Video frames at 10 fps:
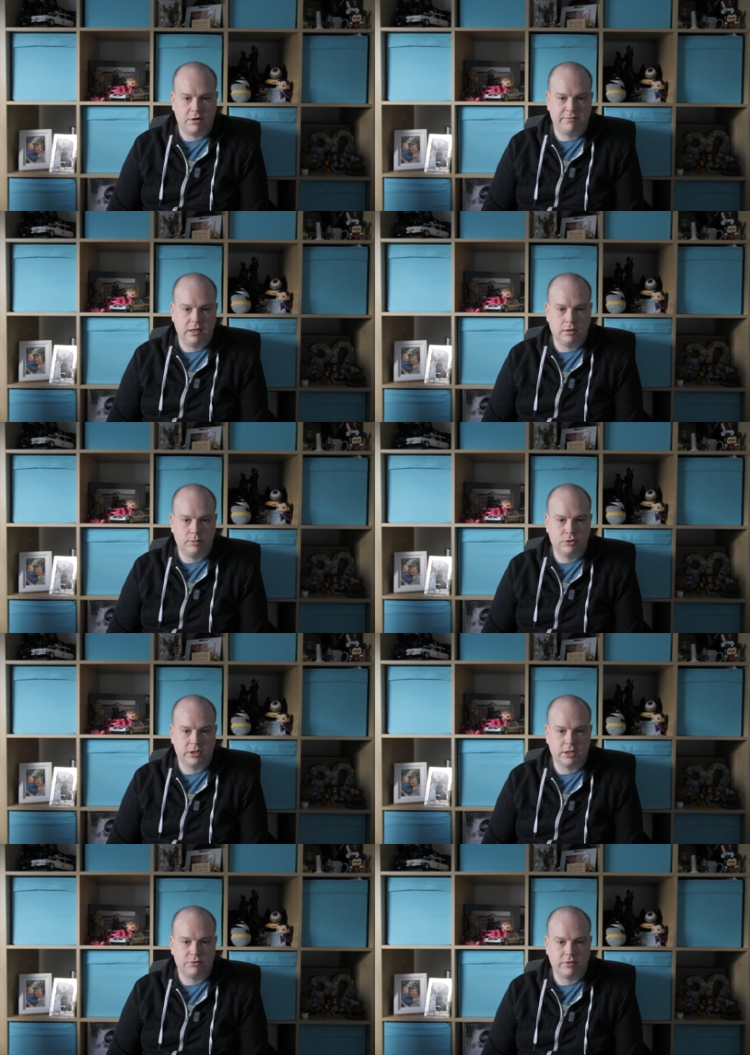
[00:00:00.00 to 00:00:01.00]
available
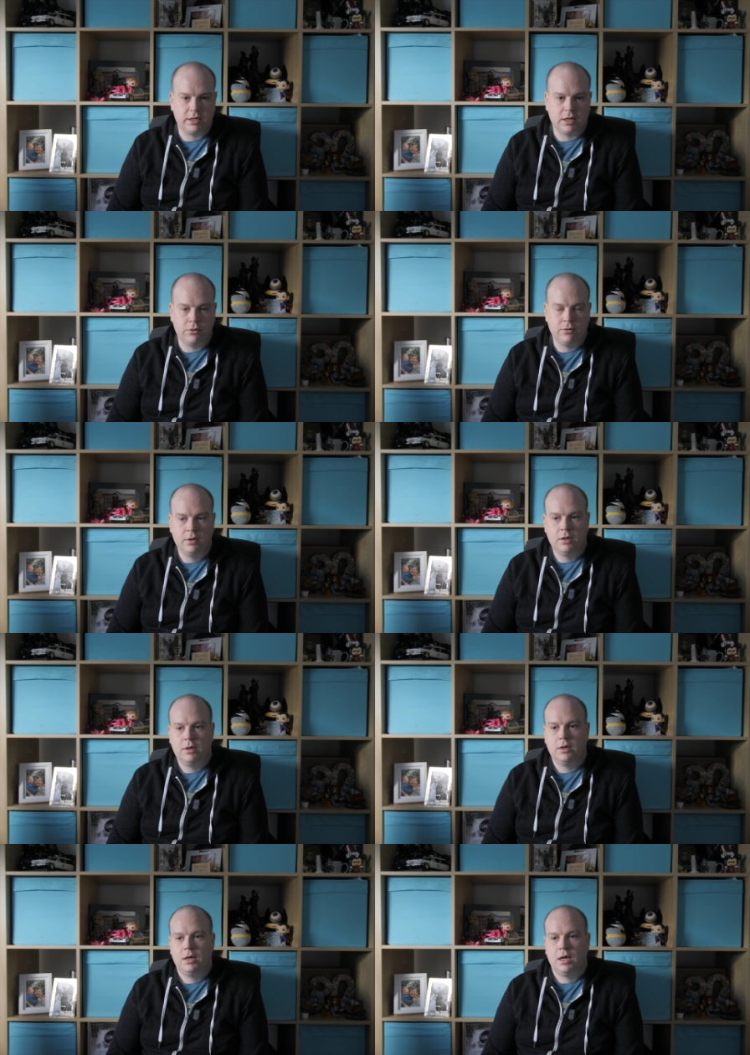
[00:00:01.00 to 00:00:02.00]
to us right now.
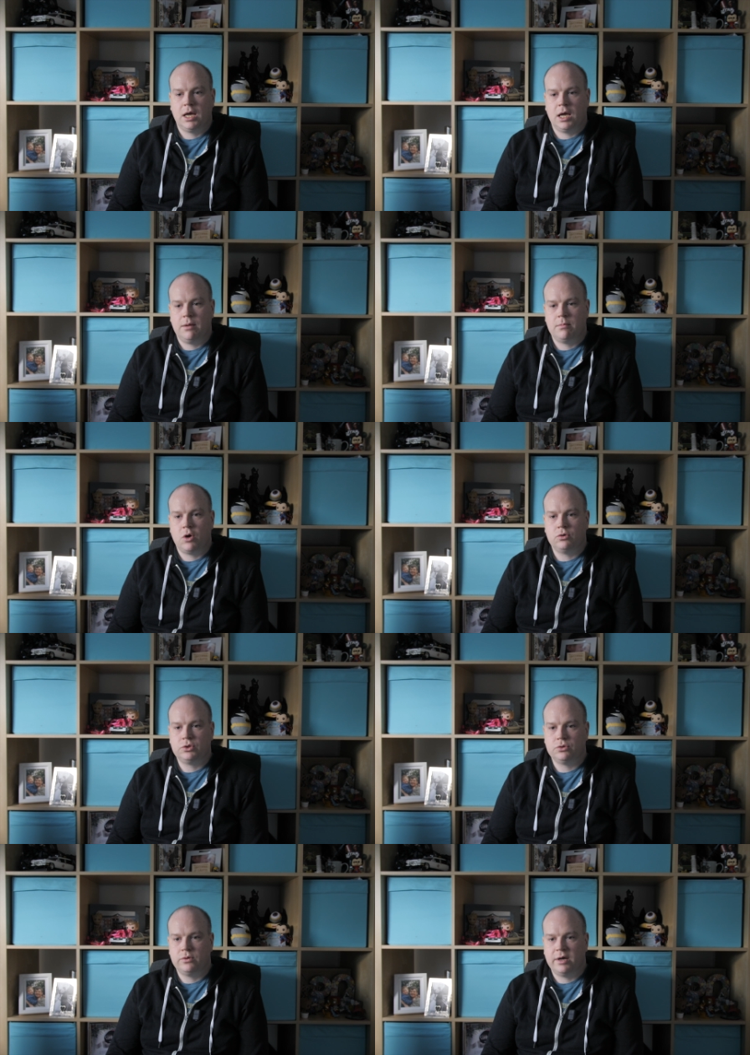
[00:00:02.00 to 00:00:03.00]
Um,
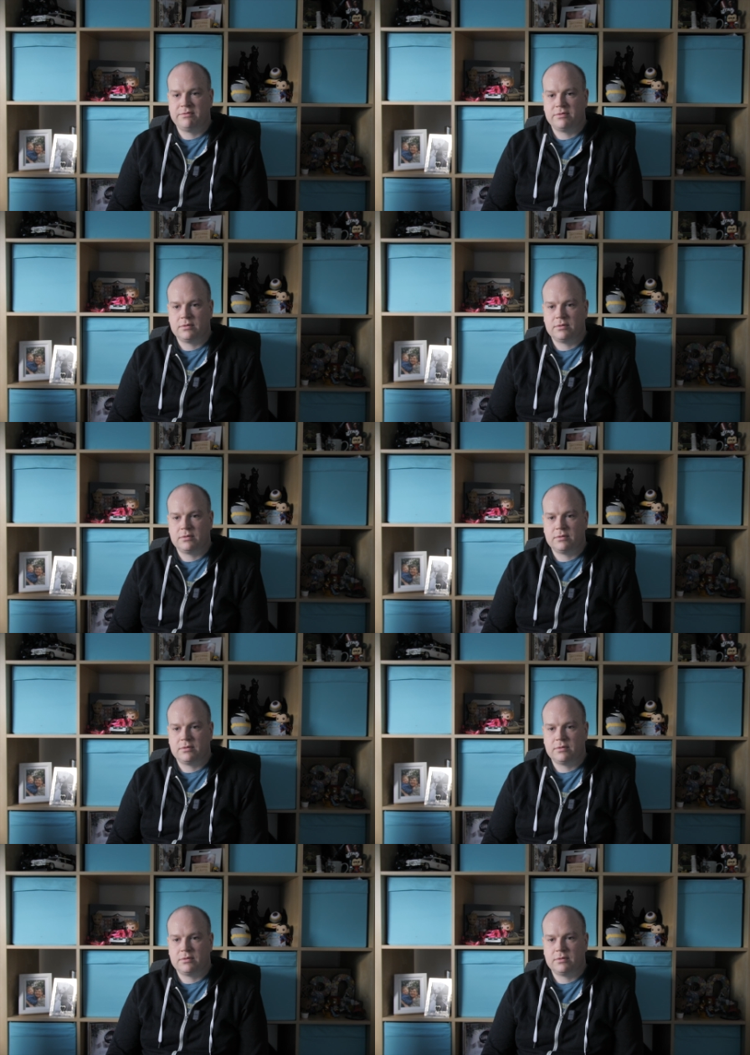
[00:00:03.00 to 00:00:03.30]
also, if